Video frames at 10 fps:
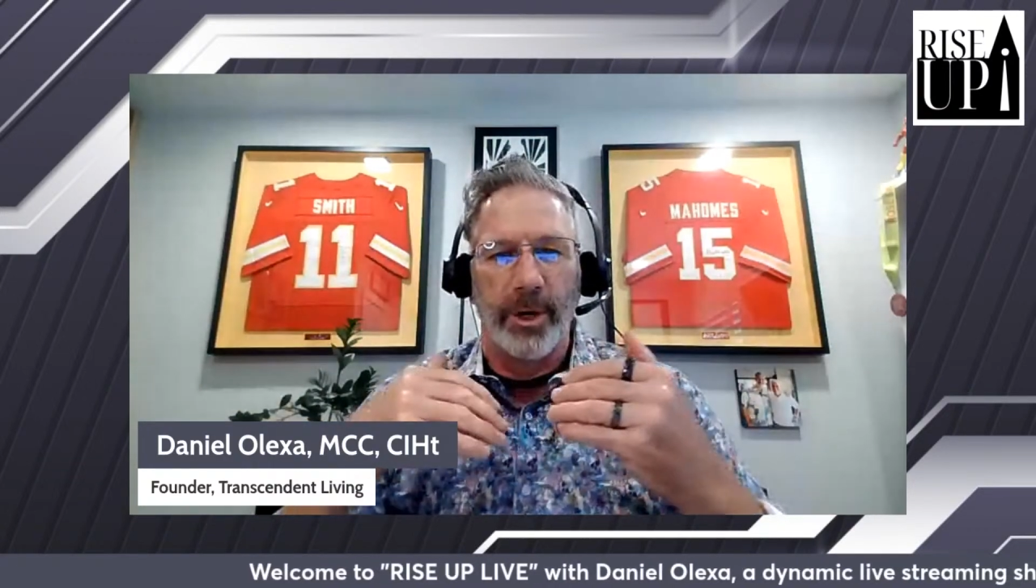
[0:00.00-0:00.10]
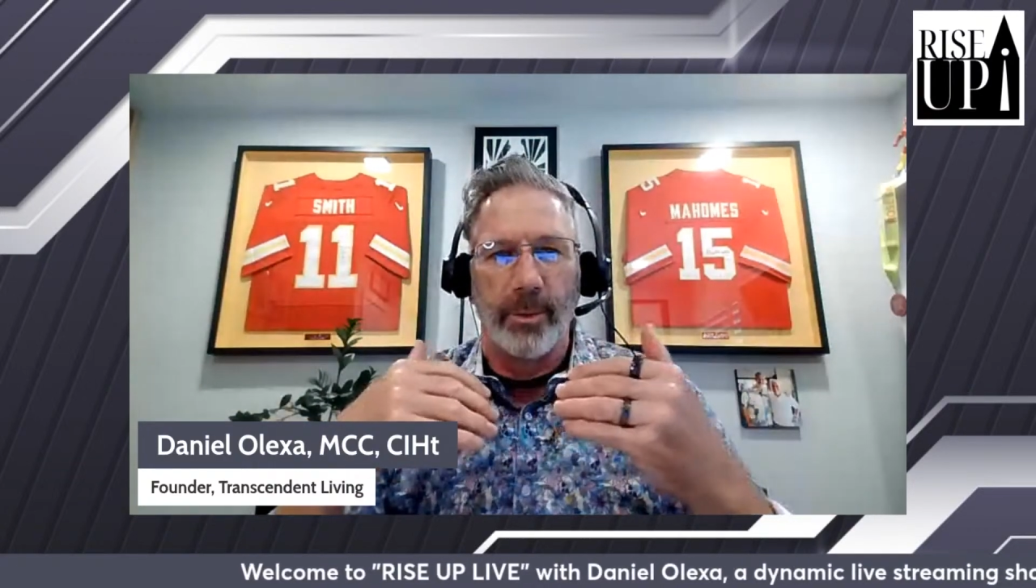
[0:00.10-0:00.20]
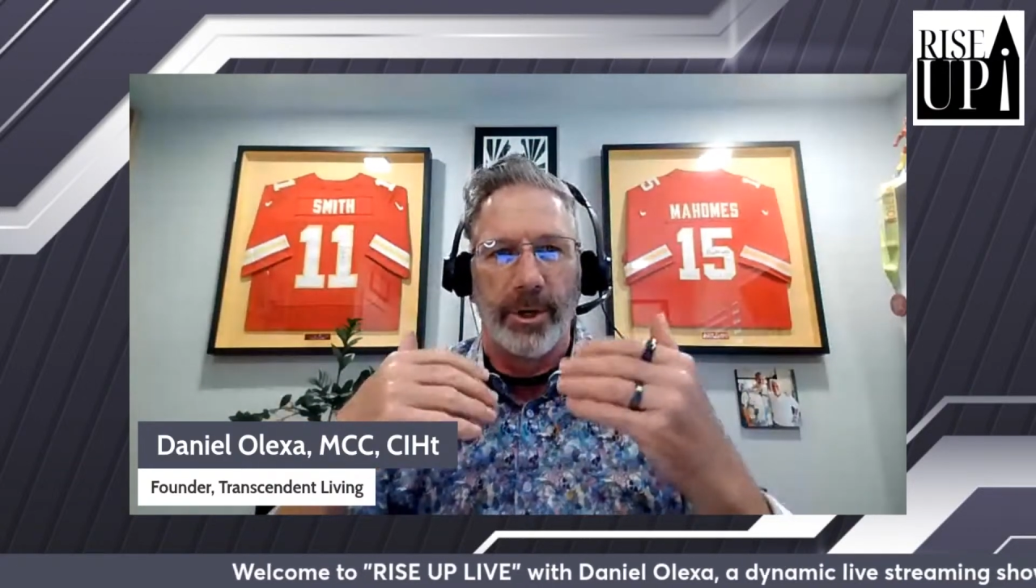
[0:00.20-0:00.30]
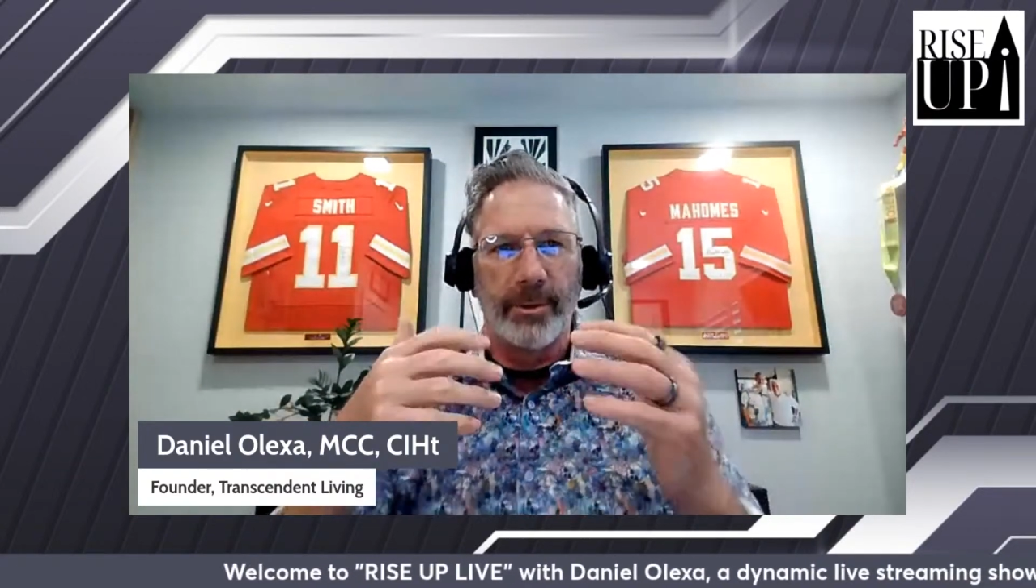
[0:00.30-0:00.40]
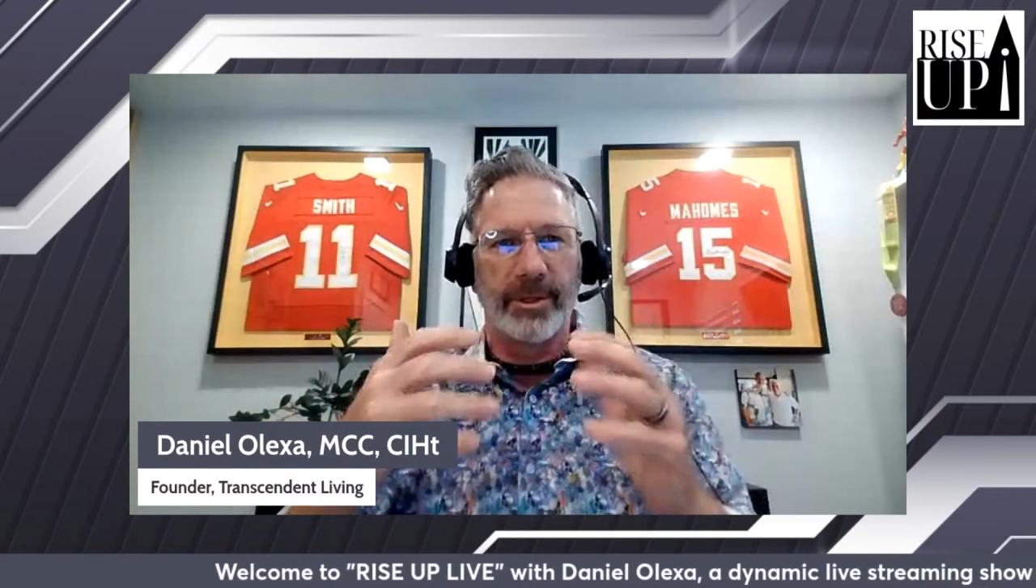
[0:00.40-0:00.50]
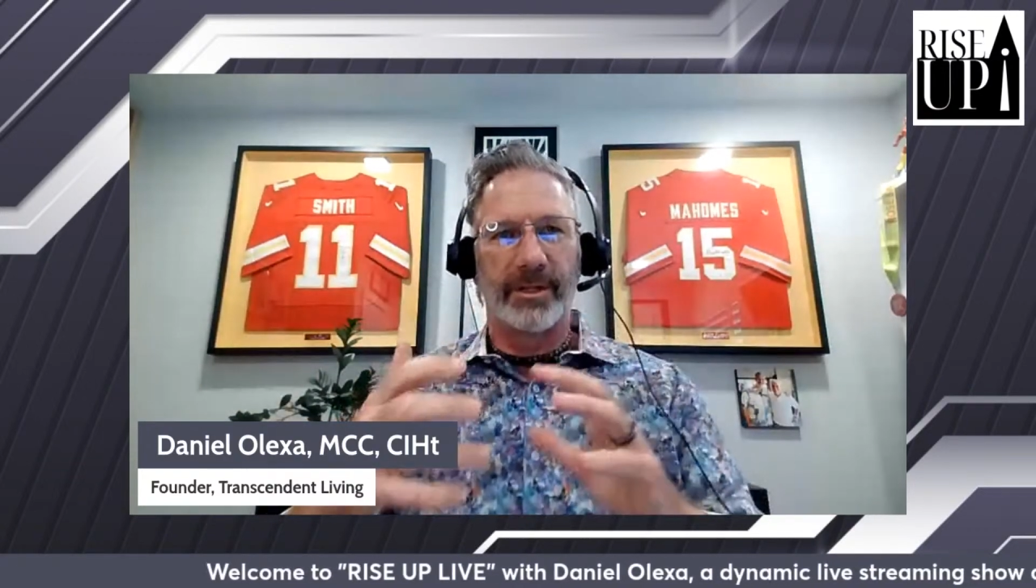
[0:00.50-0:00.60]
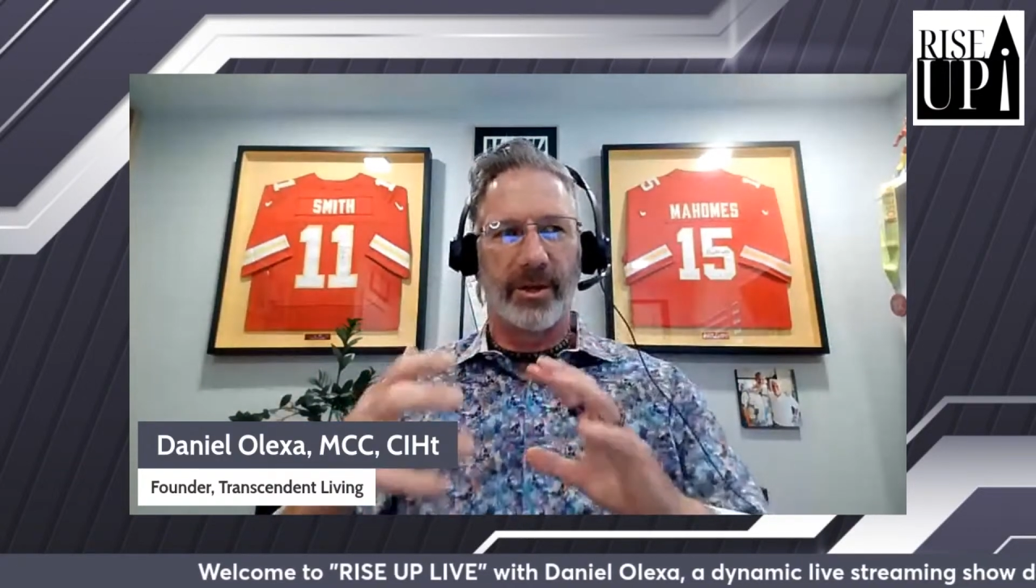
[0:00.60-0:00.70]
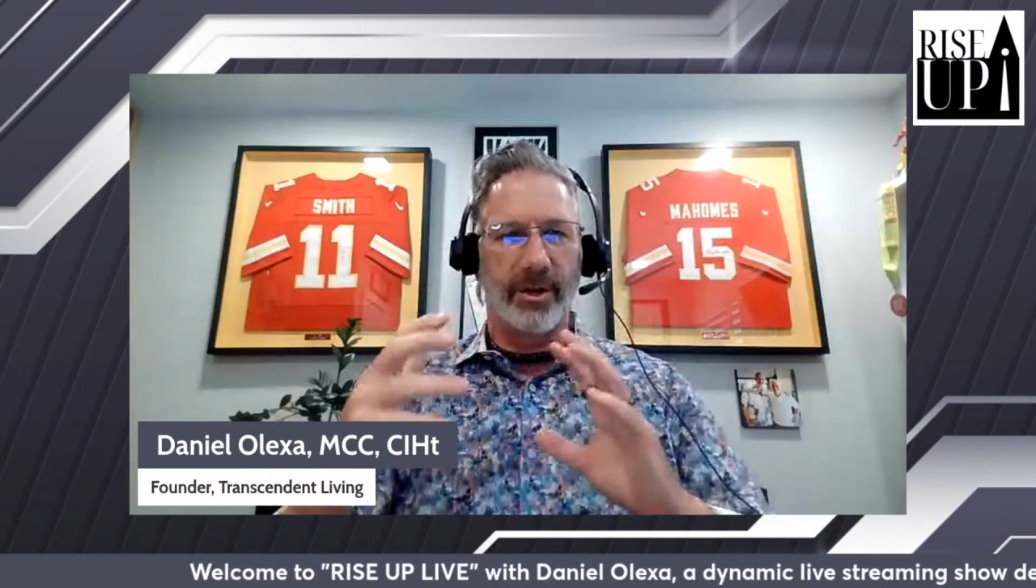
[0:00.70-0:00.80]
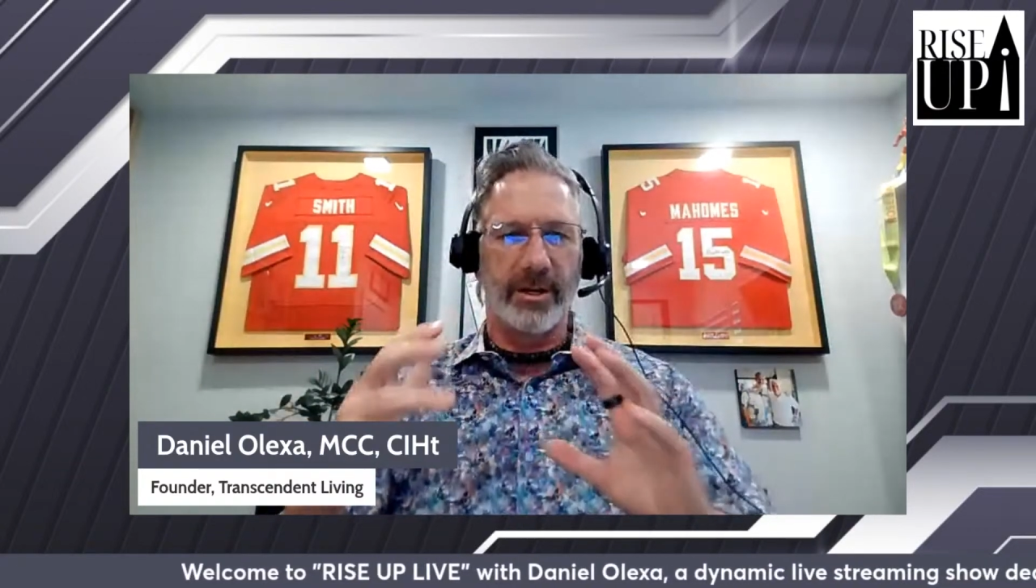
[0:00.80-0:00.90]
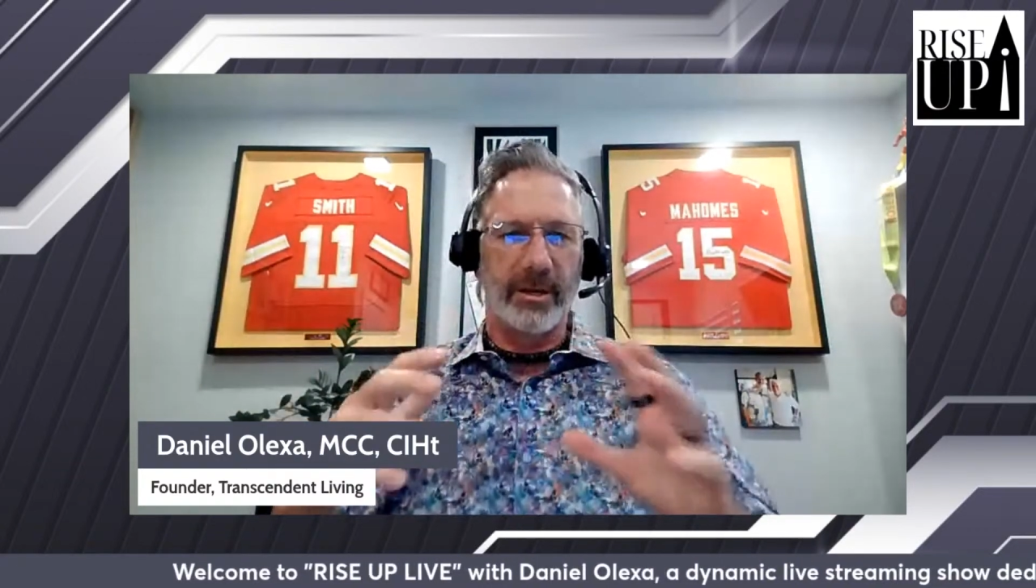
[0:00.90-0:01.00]
where we're going
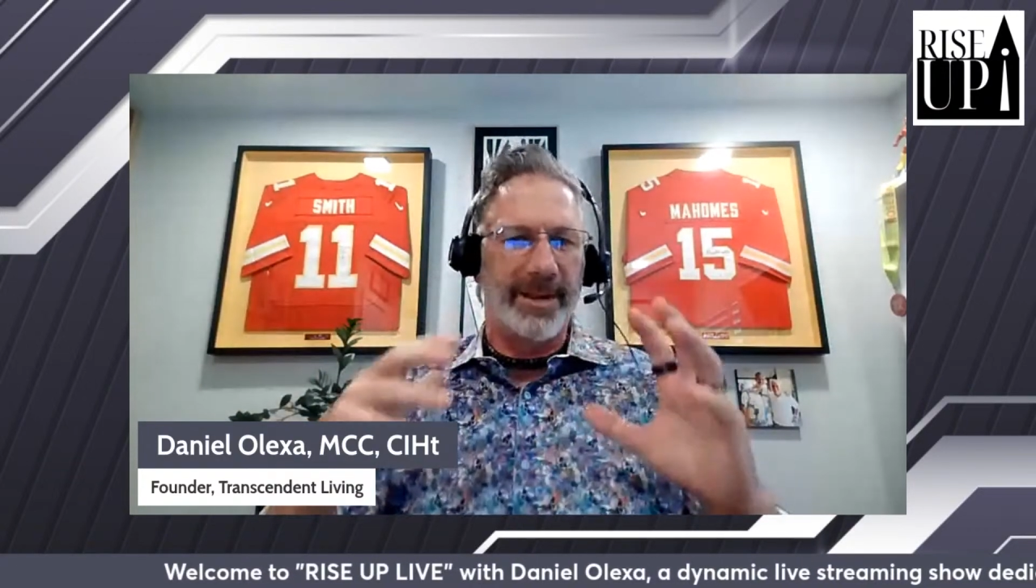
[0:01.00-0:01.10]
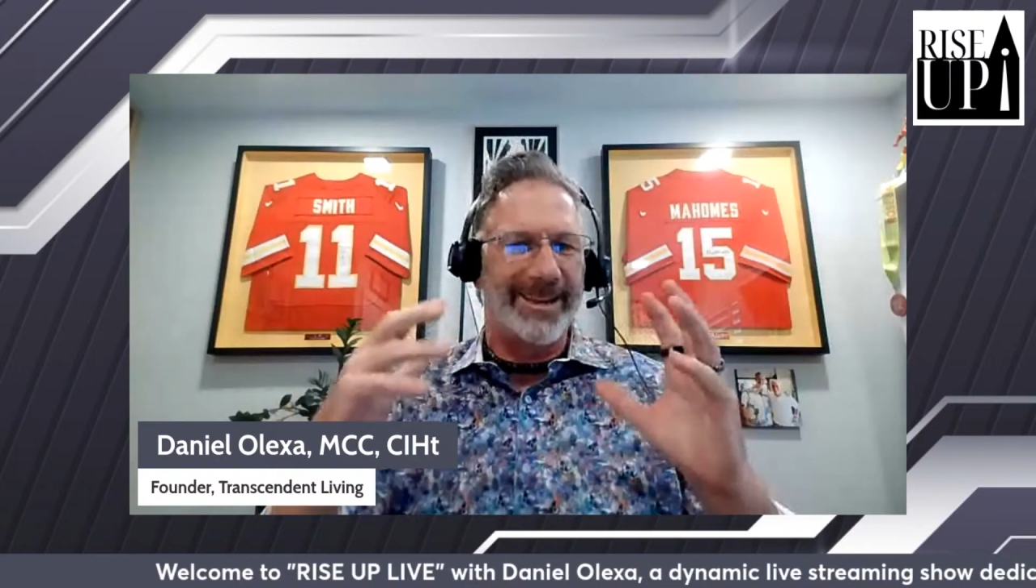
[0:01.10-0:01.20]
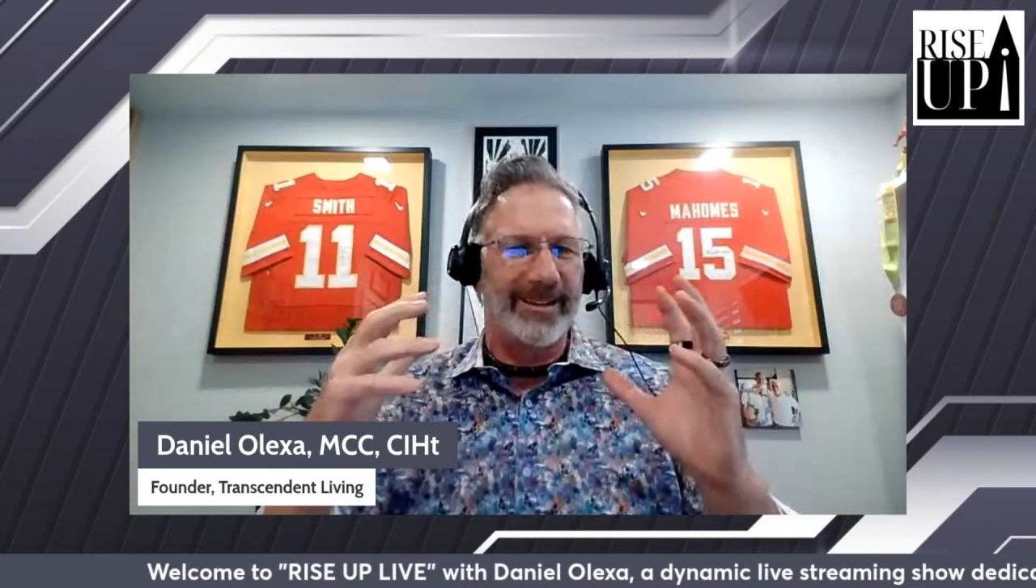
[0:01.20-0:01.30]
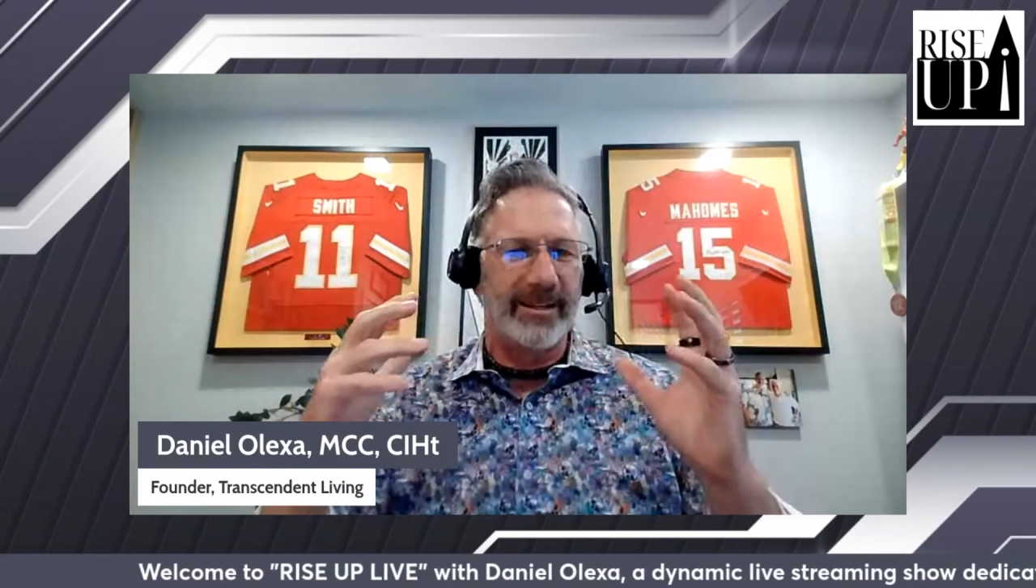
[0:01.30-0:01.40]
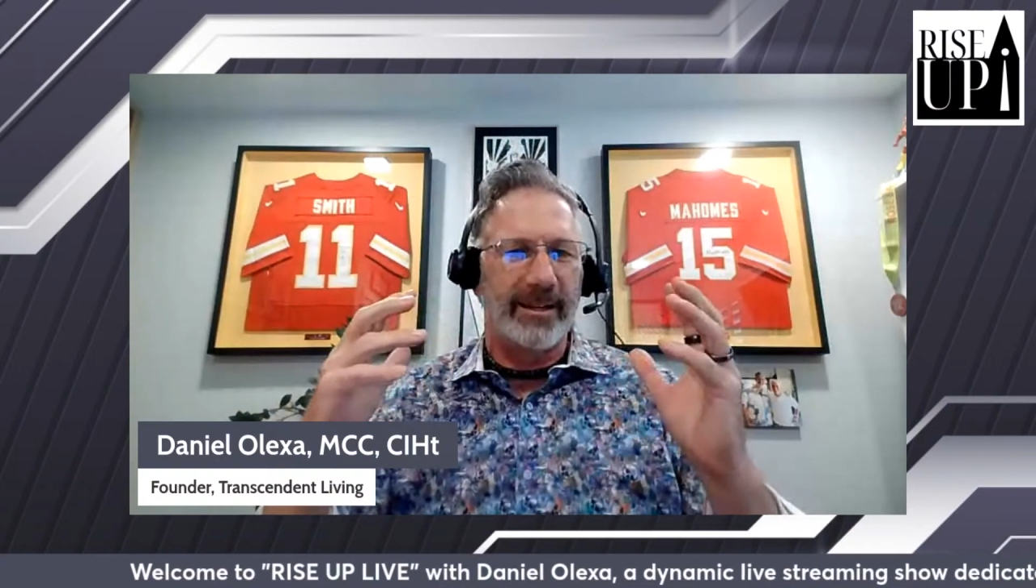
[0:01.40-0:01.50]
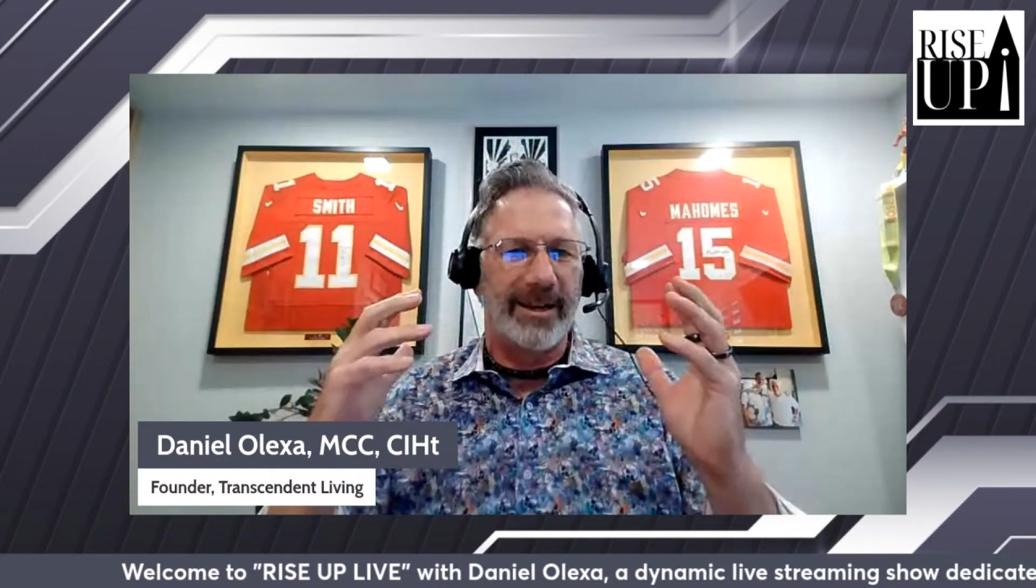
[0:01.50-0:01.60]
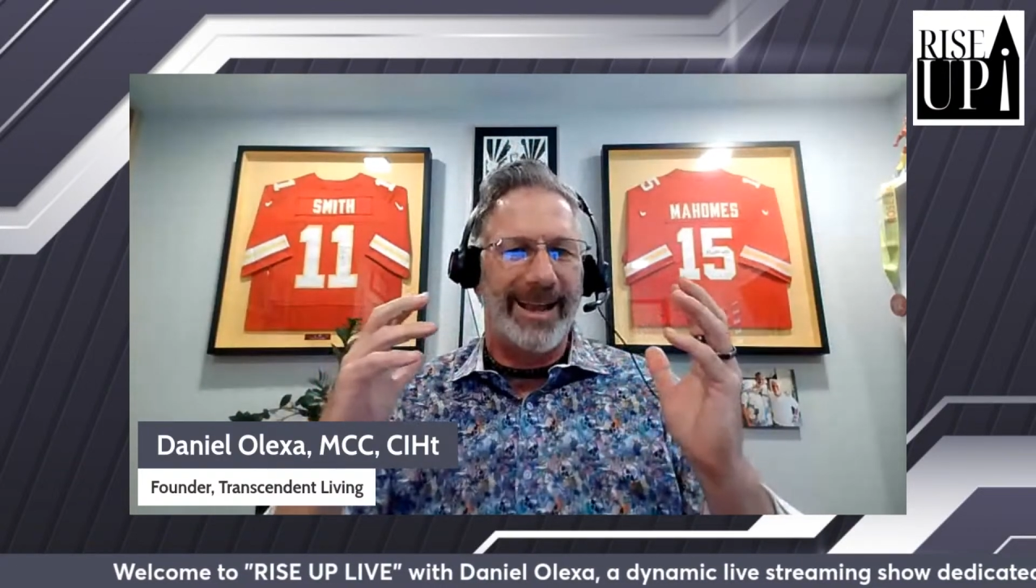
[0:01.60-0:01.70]
to talk about